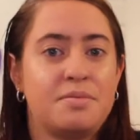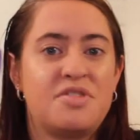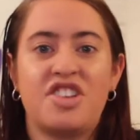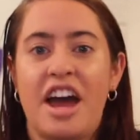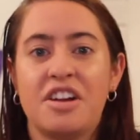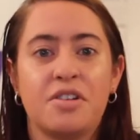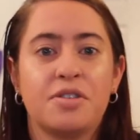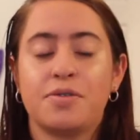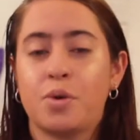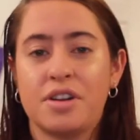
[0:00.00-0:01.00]

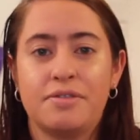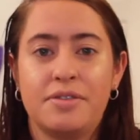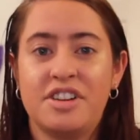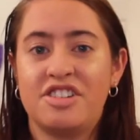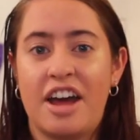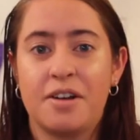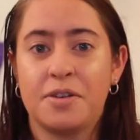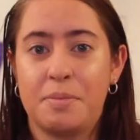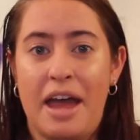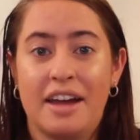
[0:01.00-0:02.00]
shadows, 50
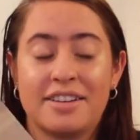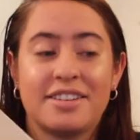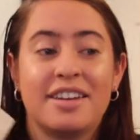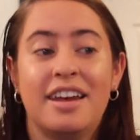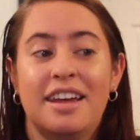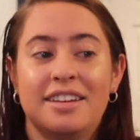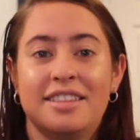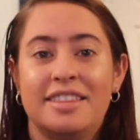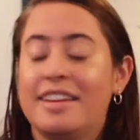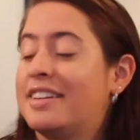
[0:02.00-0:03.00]
shadows max.
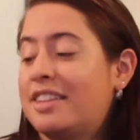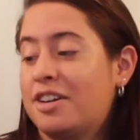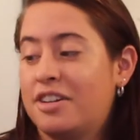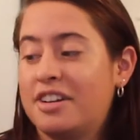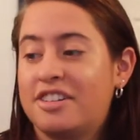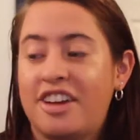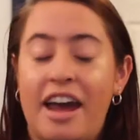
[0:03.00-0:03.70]
This 30